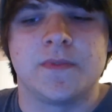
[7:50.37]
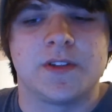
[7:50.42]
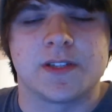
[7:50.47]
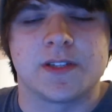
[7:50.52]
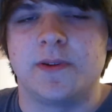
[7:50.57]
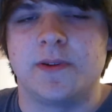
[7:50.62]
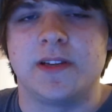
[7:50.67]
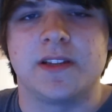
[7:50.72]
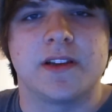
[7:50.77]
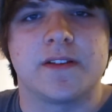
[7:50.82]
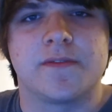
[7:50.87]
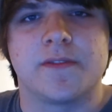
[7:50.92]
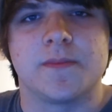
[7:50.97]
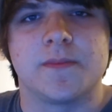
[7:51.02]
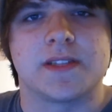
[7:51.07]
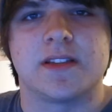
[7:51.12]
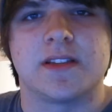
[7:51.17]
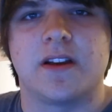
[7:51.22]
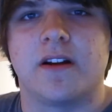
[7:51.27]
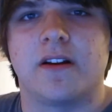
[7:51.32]
just being there from
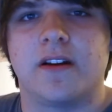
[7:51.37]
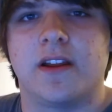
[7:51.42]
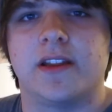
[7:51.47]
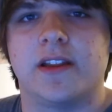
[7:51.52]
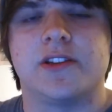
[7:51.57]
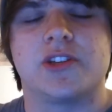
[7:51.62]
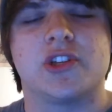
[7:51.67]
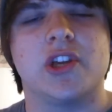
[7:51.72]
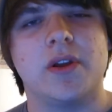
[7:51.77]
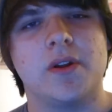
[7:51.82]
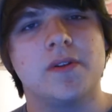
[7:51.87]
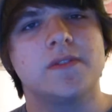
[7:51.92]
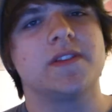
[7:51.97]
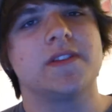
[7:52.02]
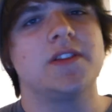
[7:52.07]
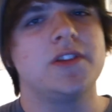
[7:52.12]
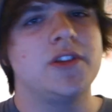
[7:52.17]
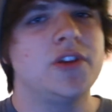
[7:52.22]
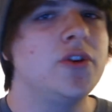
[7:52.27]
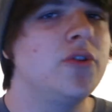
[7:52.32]
the start. And shout out
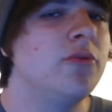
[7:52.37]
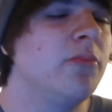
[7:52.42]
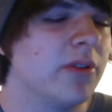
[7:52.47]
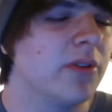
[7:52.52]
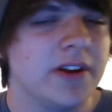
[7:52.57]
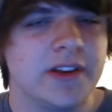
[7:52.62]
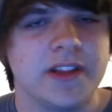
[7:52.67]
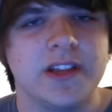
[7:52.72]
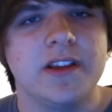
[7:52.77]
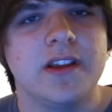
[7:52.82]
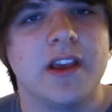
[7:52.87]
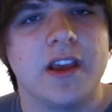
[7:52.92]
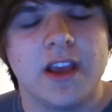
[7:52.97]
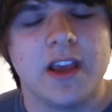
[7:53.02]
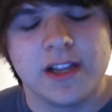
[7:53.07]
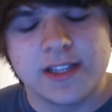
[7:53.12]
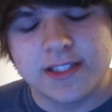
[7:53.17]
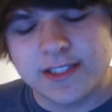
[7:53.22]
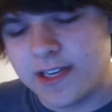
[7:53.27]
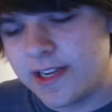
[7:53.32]
to you, Brittany.
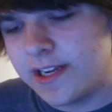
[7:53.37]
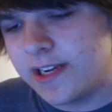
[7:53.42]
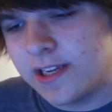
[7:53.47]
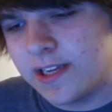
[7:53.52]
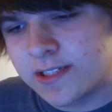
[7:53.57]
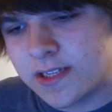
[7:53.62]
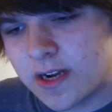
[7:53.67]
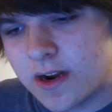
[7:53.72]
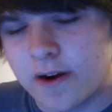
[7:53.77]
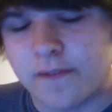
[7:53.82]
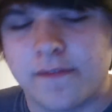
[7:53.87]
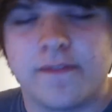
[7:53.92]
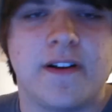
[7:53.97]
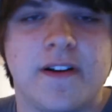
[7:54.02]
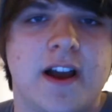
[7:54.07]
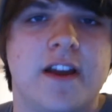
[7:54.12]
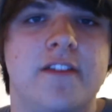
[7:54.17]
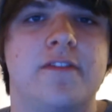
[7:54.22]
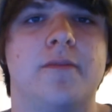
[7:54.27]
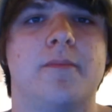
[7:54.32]
Today is our
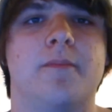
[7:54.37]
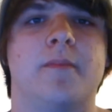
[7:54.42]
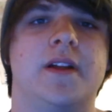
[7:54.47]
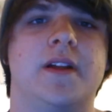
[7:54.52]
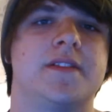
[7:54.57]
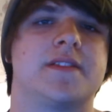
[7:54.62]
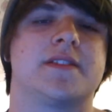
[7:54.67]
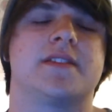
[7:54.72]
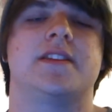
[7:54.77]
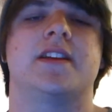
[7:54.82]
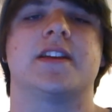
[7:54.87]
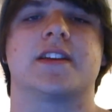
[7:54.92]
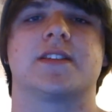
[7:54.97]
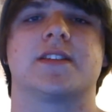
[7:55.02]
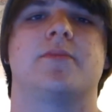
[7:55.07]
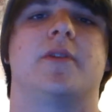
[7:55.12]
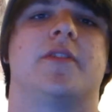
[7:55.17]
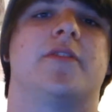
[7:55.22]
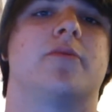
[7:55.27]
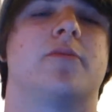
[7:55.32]
five months.
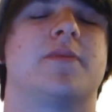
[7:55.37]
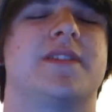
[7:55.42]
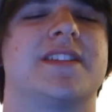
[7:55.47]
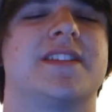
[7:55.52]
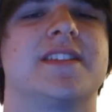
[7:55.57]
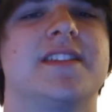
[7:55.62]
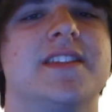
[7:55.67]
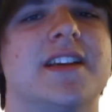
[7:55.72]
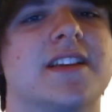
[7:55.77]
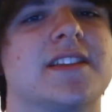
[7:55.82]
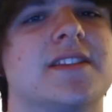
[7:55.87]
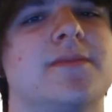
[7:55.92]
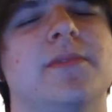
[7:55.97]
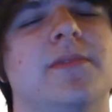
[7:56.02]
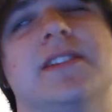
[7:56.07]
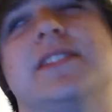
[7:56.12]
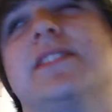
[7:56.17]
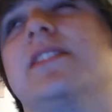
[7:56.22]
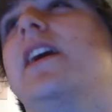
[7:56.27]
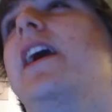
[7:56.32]
Next month will be six
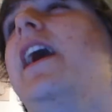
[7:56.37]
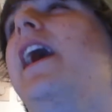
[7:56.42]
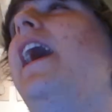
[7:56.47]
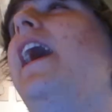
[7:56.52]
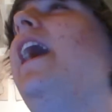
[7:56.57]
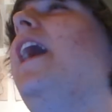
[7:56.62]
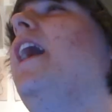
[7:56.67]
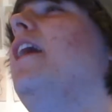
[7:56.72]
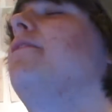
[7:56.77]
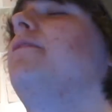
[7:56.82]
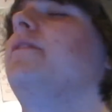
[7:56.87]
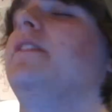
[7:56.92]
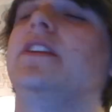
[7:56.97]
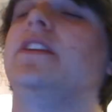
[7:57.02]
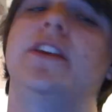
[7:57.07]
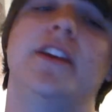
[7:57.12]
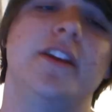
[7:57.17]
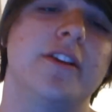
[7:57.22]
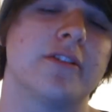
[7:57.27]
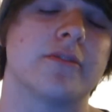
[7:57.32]
months, a half
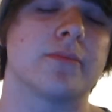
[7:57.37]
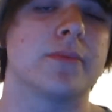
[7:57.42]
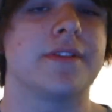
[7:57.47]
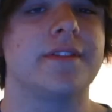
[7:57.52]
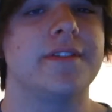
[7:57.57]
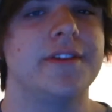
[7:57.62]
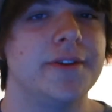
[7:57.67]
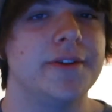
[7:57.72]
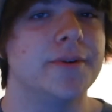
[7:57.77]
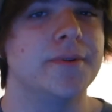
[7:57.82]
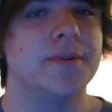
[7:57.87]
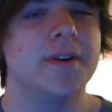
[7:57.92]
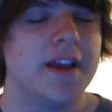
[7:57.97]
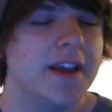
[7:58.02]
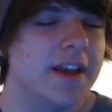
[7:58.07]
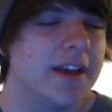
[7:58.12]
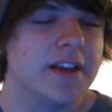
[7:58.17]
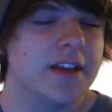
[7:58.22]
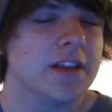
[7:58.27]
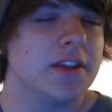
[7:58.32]
year with you.
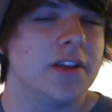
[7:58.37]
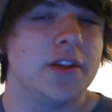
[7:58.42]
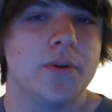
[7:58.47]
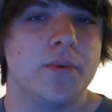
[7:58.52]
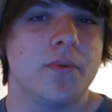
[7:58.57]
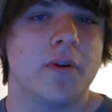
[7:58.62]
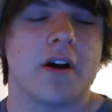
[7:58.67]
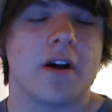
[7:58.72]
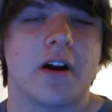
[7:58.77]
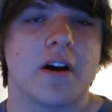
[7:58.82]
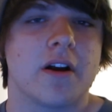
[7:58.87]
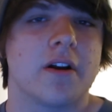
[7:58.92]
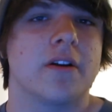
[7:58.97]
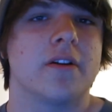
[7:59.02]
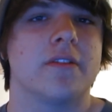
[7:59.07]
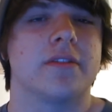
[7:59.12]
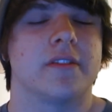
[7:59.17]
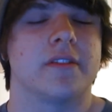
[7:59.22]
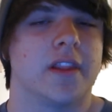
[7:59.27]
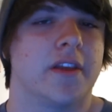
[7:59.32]
You
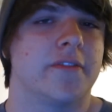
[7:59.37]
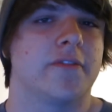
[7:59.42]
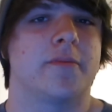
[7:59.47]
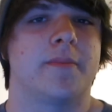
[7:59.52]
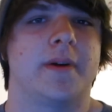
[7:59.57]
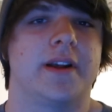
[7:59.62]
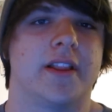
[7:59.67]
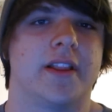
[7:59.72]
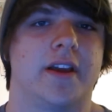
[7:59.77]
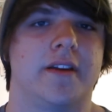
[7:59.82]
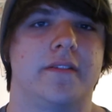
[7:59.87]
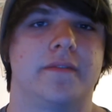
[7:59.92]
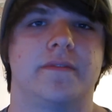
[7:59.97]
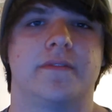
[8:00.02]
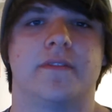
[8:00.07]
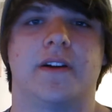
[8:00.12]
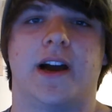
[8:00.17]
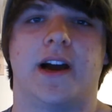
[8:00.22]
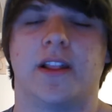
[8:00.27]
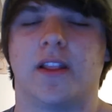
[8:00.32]
are the love of my
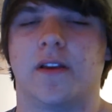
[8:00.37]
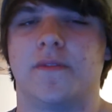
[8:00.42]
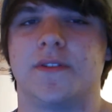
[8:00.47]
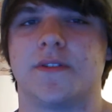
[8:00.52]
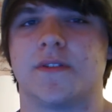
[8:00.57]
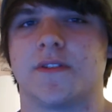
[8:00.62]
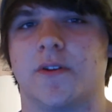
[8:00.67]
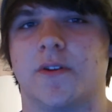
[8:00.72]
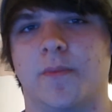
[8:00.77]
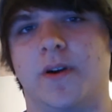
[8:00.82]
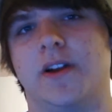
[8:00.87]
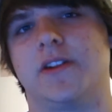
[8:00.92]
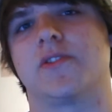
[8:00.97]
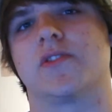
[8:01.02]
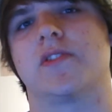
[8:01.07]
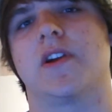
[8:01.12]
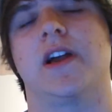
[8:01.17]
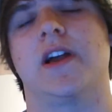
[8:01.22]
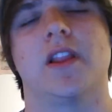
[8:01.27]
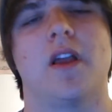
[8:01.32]
life. I love you so
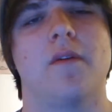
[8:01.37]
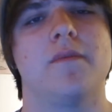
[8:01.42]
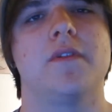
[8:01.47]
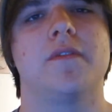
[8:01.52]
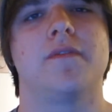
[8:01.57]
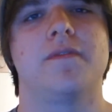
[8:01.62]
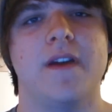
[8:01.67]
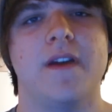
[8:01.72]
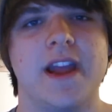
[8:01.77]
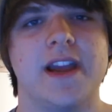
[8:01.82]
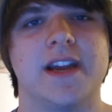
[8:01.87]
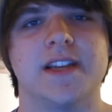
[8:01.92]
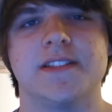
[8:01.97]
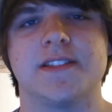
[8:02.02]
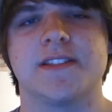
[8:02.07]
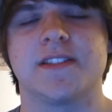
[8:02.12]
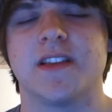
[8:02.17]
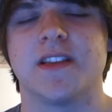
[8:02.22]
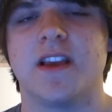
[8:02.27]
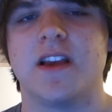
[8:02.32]
much. I love you
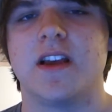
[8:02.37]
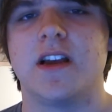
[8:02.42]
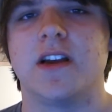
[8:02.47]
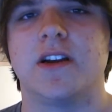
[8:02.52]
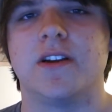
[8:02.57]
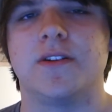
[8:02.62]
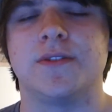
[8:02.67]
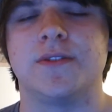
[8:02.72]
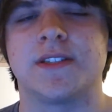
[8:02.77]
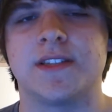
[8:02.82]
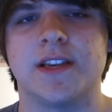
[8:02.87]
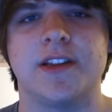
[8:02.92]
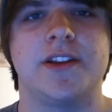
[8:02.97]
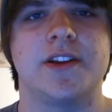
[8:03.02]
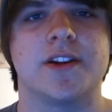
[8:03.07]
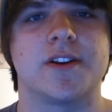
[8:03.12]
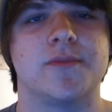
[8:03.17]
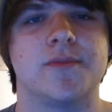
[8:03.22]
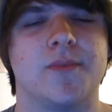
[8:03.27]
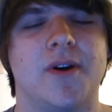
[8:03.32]
fans who sit
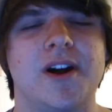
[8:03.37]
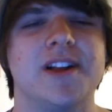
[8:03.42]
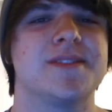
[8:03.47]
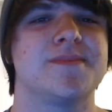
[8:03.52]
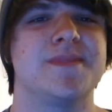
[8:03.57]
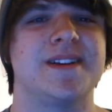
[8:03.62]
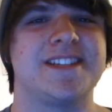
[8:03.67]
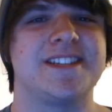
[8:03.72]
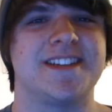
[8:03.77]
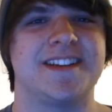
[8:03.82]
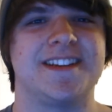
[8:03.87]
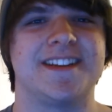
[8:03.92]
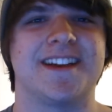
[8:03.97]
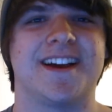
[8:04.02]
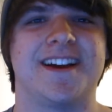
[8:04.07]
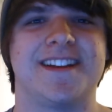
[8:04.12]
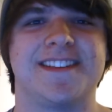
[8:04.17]
here and watch my shitty